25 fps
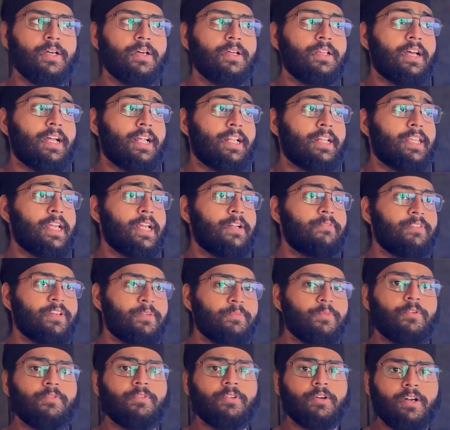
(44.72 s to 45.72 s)
and then we
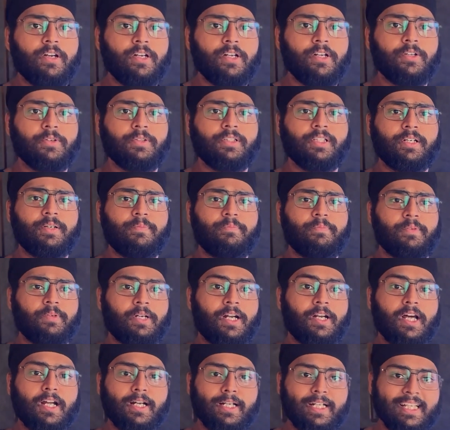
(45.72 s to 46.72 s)
moved on to the
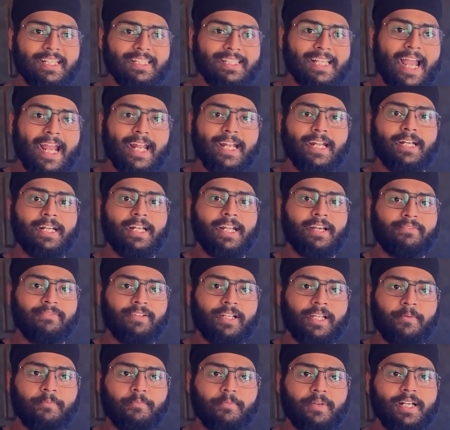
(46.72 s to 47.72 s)
product design and
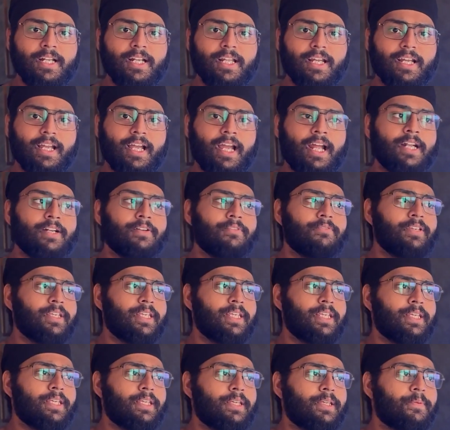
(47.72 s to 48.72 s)
development, and
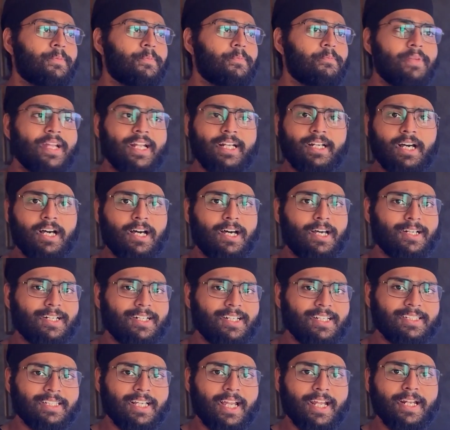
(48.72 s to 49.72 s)
we made our
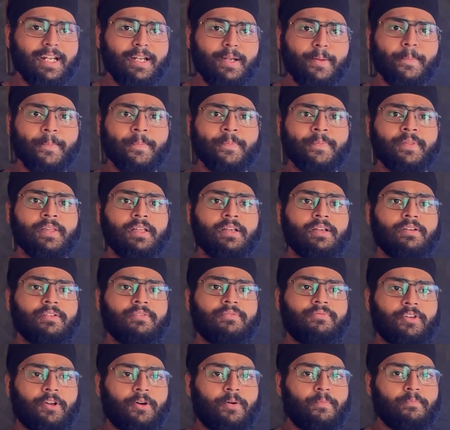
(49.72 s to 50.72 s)
design
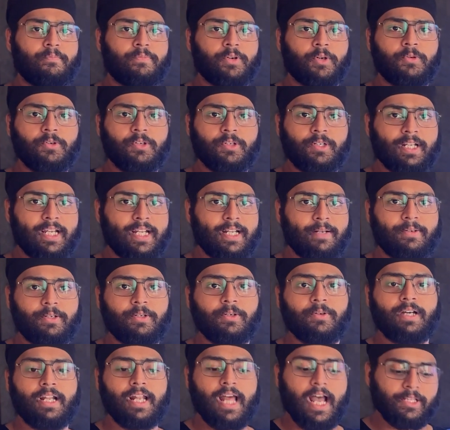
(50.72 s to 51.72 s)
from prototype
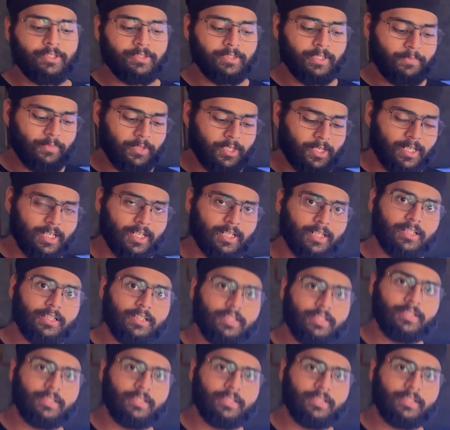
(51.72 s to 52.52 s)
to an actual product.